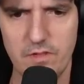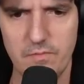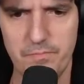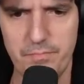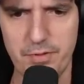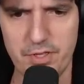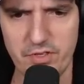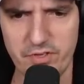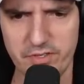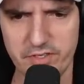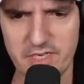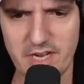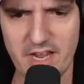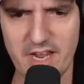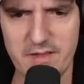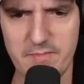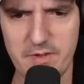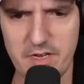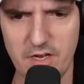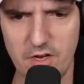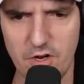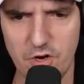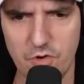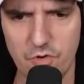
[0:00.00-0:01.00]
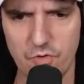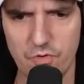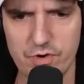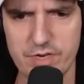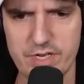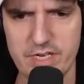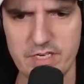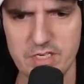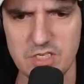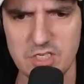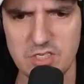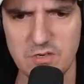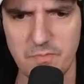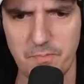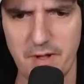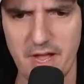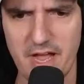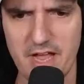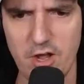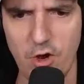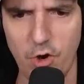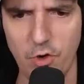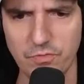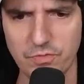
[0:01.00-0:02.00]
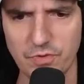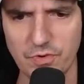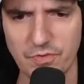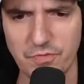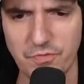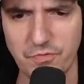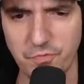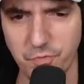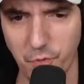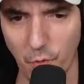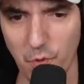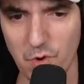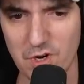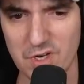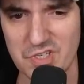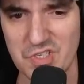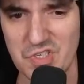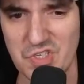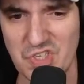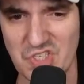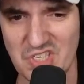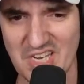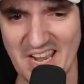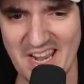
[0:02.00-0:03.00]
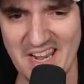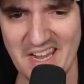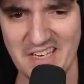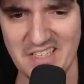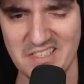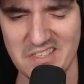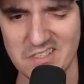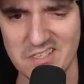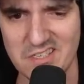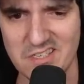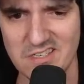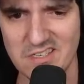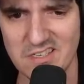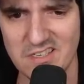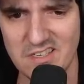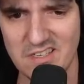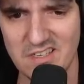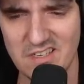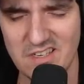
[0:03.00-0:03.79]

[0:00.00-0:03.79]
Build time increased by over 4 seconds.